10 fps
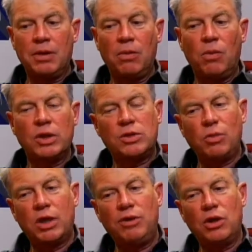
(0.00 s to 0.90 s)

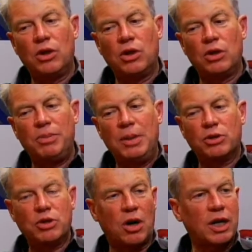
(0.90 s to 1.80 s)
What have you heard people
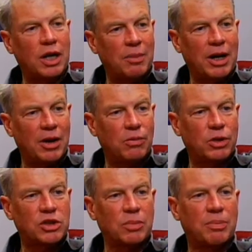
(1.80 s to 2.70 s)
talking about?
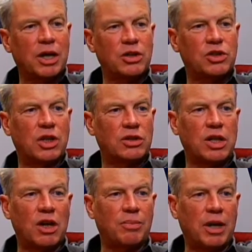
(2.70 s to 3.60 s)
What's the buzz at
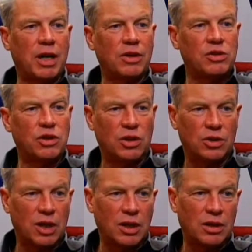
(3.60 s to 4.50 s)
South by this year
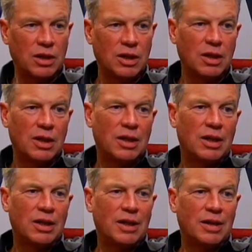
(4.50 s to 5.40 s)
that
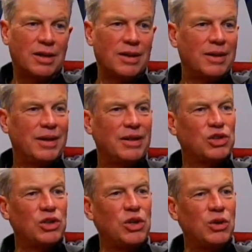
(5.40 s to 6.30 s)

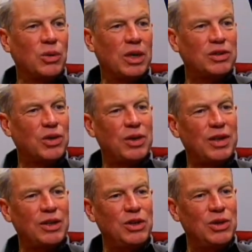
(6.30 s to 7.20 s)
is new? Is there
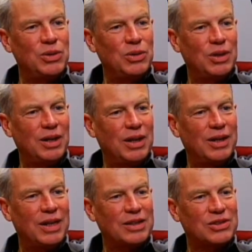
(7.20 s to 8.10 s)
anything new
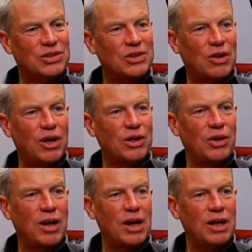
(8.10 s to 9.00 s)
that's caught
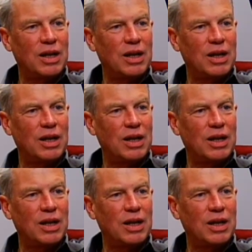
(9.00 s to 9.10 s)
your eye?